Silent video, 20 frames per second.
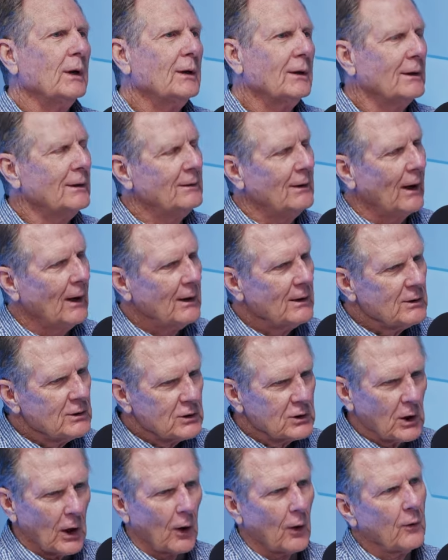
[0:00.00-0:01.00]
could
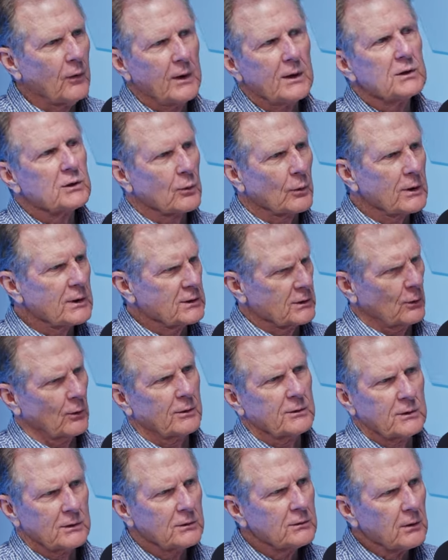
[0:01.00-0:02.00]
share these
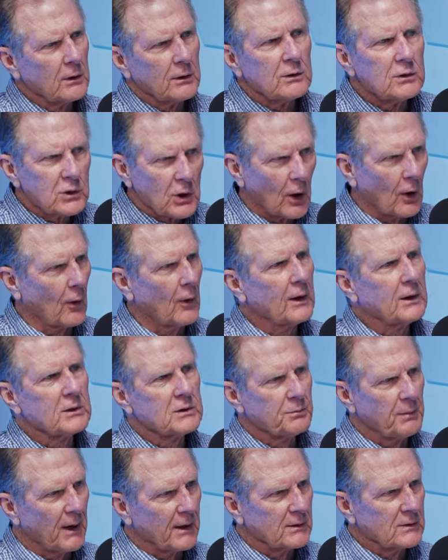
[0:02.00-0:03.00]
resources, share
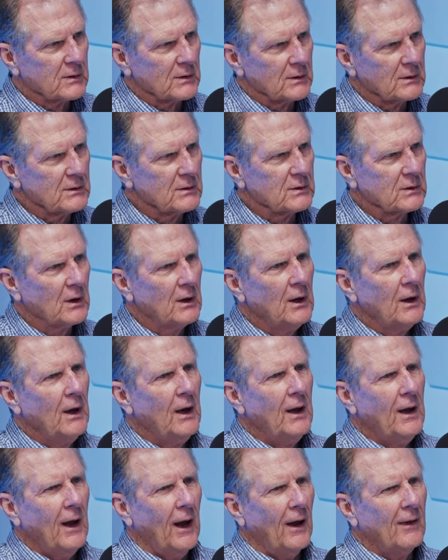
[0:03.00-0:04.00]
expenses,
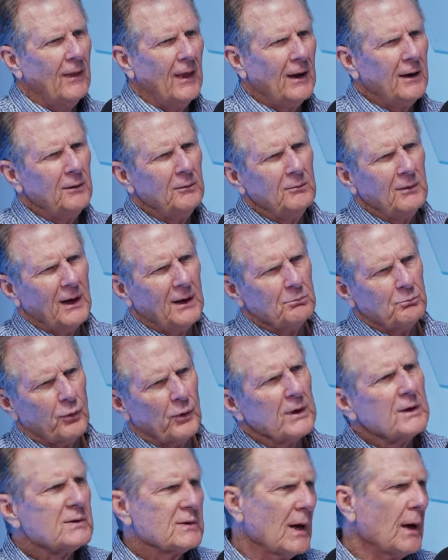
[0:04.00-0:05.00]
and then it
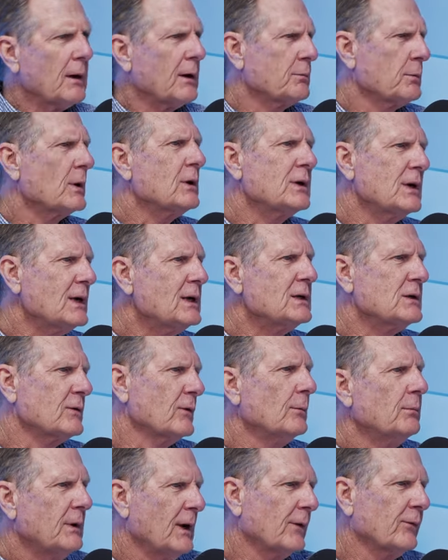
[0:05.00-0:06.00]
brings expertise
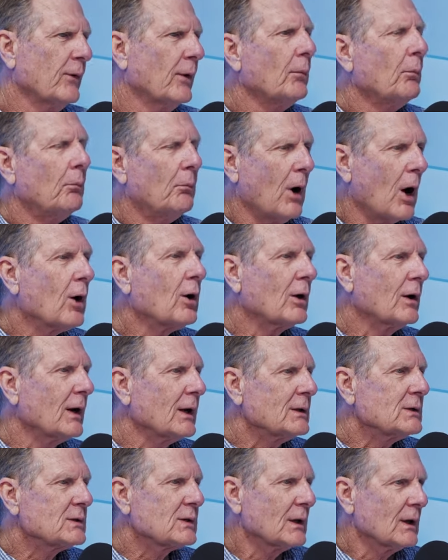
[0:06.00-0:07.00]
from different
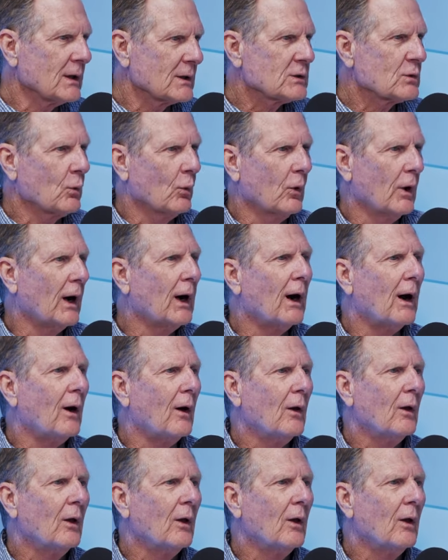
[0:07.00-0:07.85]
markets as well.